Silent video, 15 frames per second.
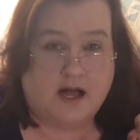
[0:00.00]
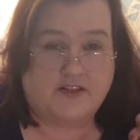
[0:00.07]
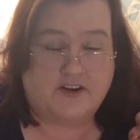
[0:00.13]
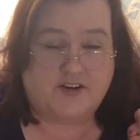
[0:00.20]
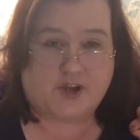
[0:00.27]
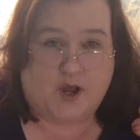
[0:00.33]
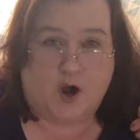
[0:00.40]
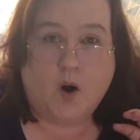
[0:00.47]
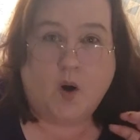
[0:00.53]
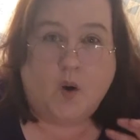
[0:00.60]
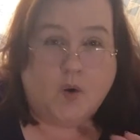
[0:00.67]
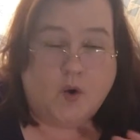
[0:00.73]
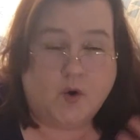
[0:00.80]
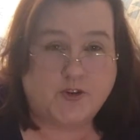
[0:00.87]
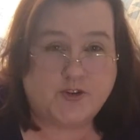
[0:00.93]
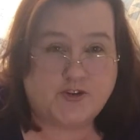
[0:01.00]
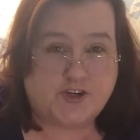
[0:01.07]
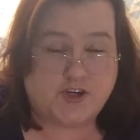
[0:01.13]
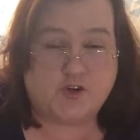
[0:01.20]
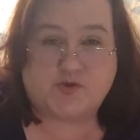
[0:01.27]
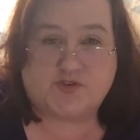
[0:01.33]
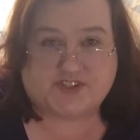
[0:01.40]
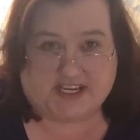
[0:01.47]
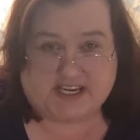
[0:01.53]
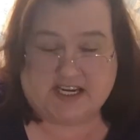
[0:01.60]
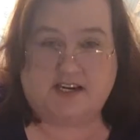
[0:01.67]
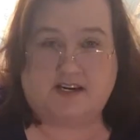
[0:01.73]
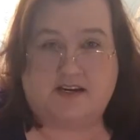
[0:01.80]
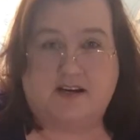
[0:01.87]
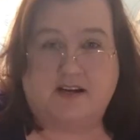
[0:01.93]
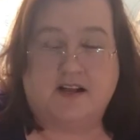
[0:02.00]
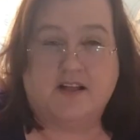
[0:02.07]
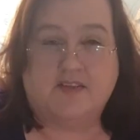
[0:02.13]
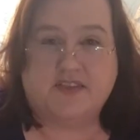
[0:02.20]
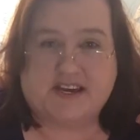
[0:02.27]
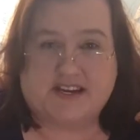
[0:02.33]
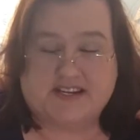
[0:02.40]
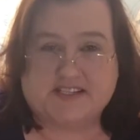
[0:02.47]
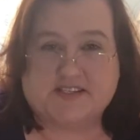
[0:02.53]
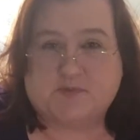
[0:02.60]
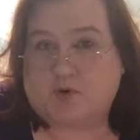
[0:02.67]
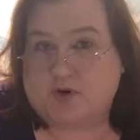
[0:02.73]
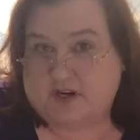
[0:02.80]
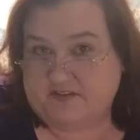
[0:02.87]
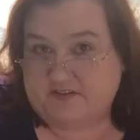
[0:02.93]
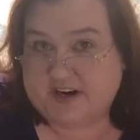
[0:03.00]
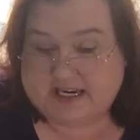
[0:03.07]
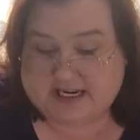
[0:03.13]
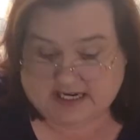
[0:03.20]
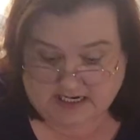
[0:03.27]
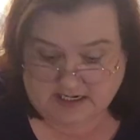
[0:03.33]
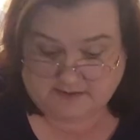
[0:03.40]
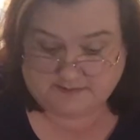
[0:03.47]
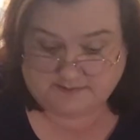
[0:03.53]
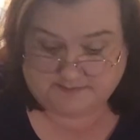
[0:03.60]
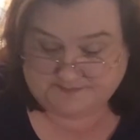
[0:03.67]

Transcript: there's a whole shoe scene that is pretty funny.